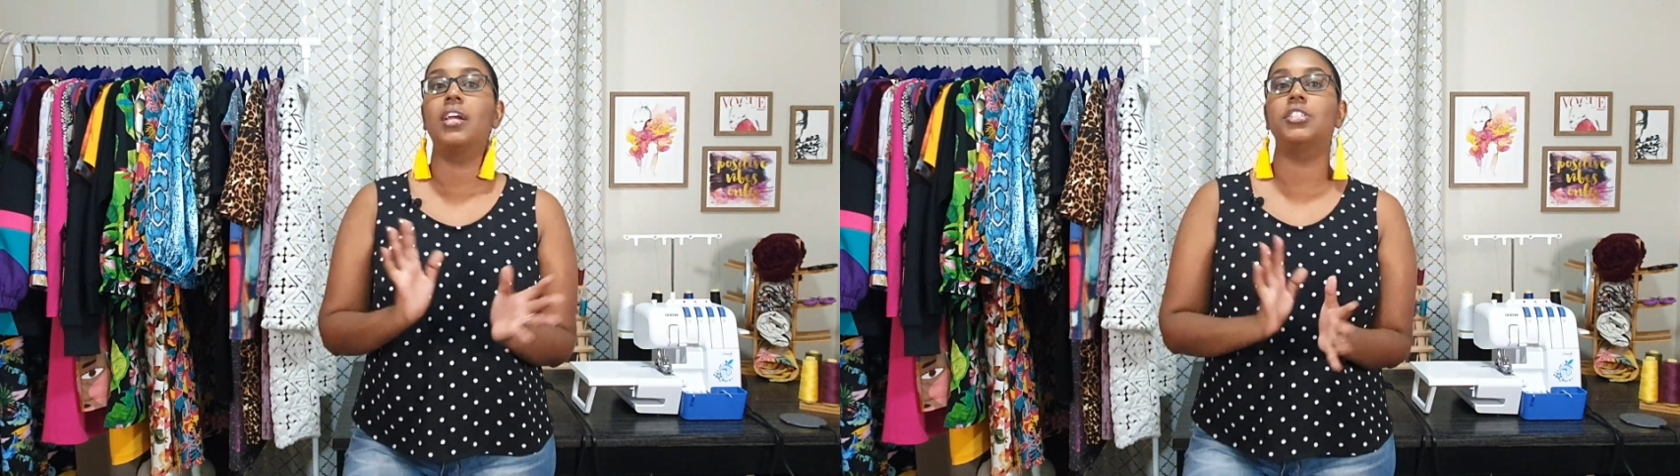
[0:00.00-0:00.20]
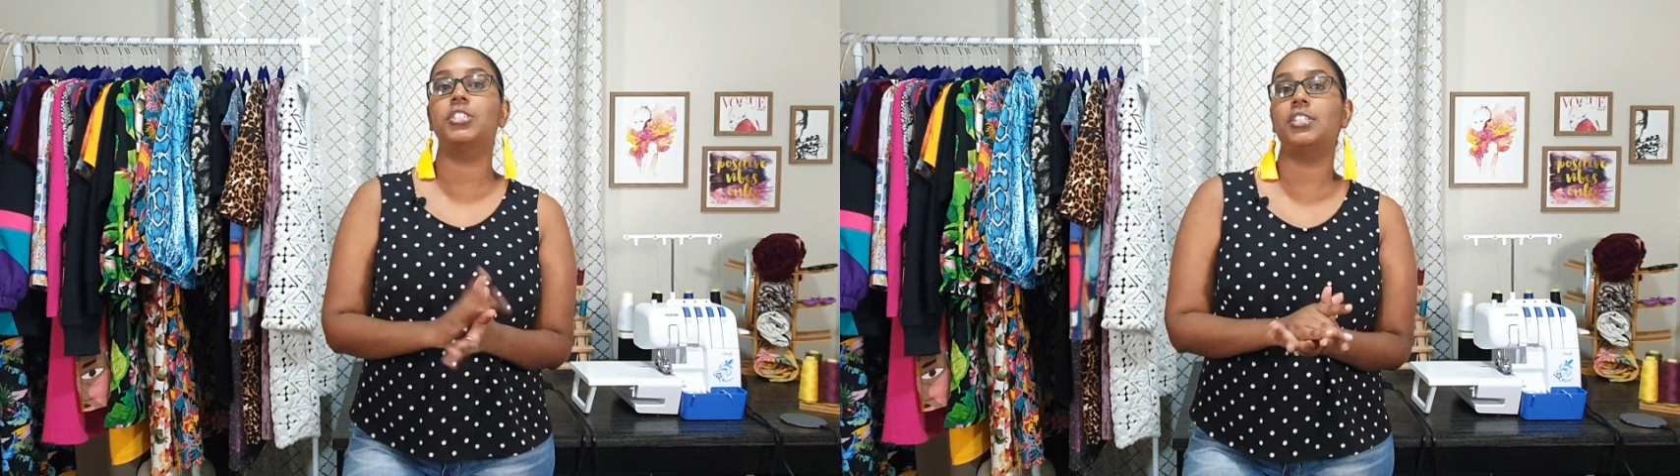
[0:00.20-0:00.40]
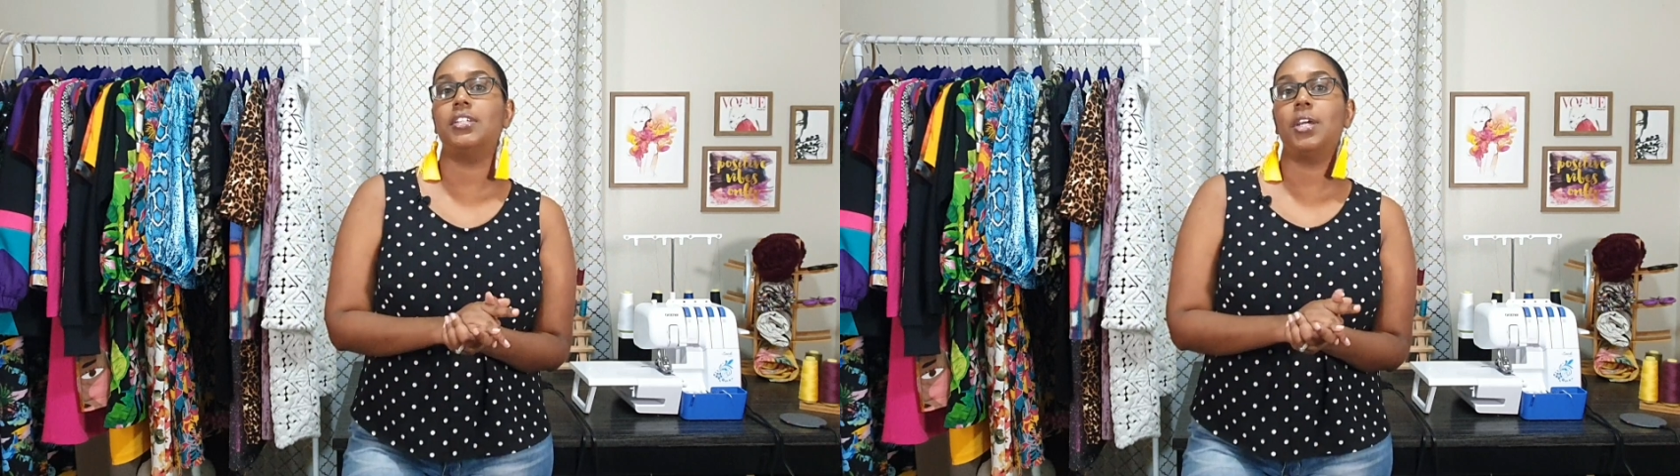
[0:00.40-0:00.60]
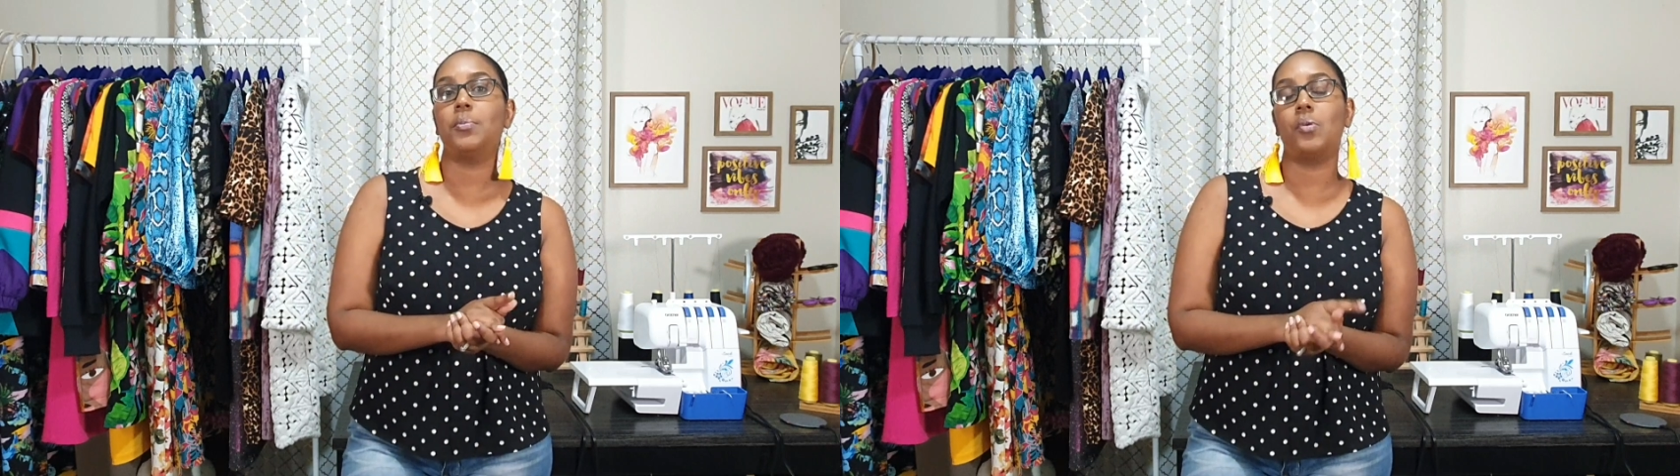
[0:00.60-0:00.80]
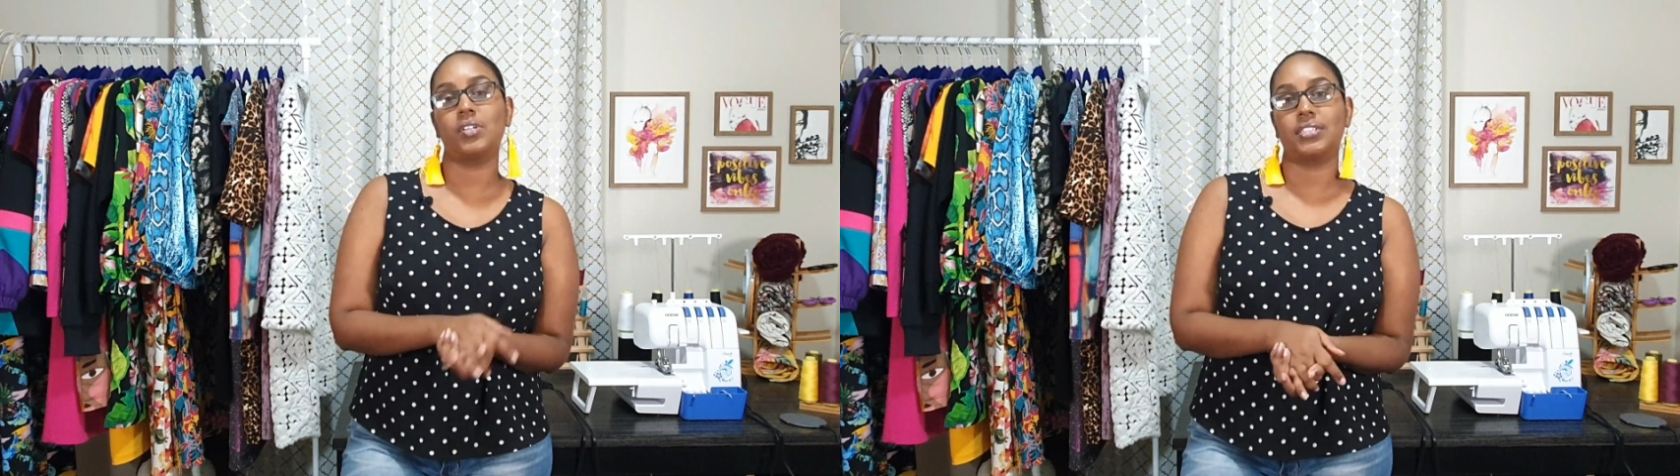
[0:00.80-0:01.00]
She
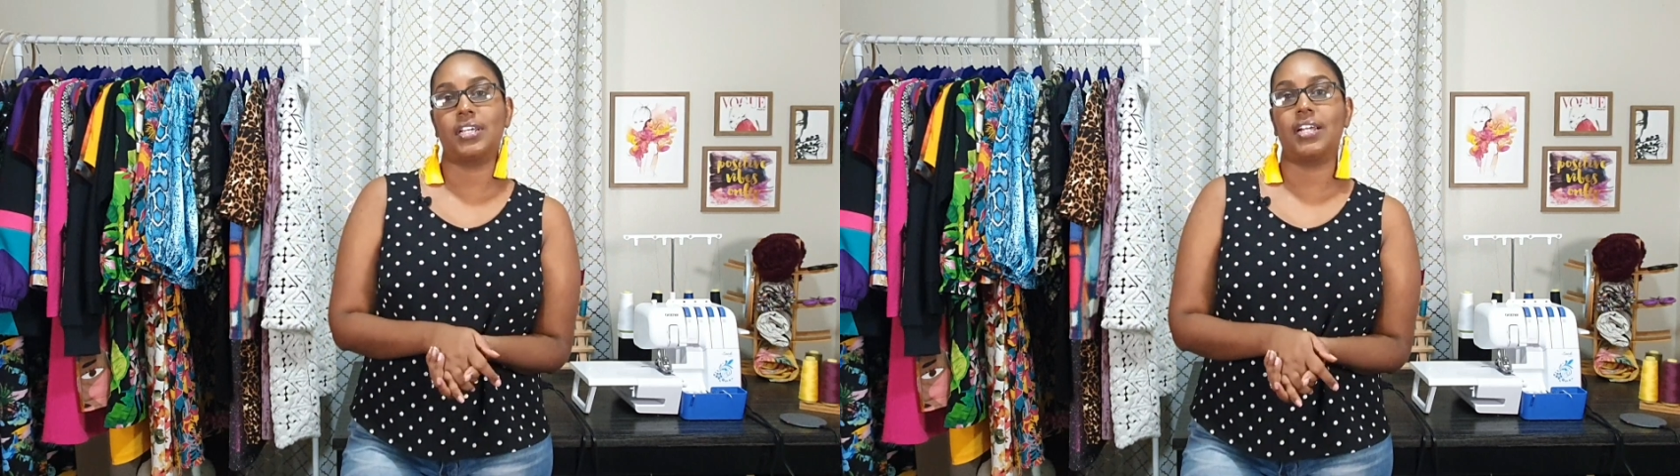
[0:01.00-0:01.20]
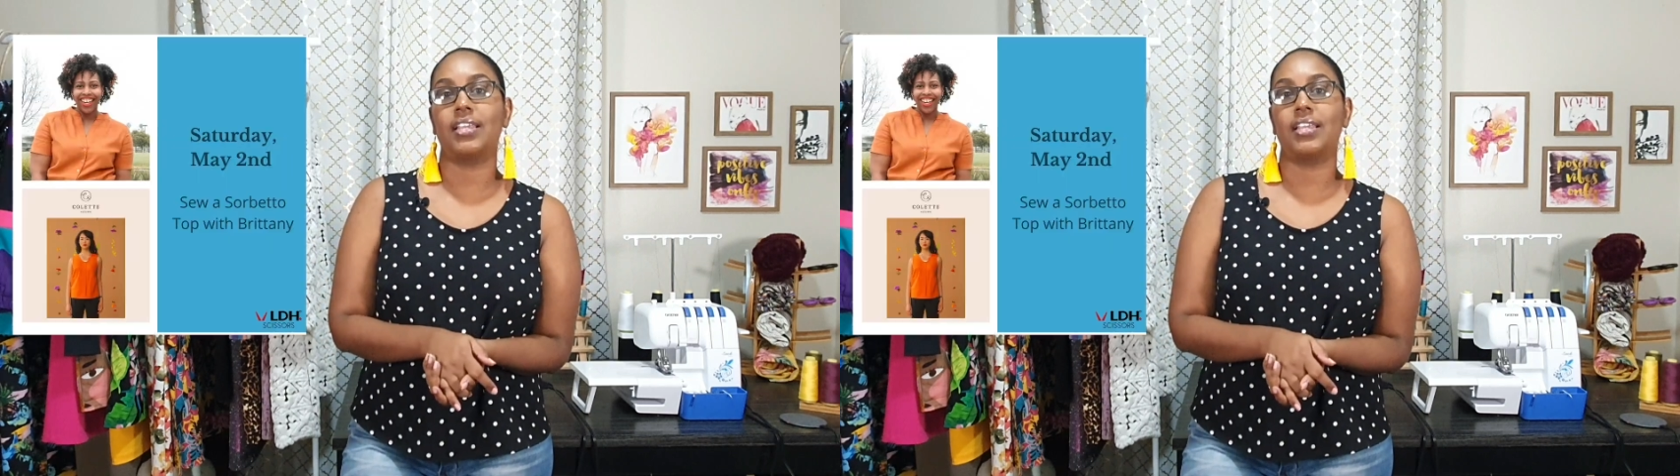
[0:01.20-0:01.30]
posted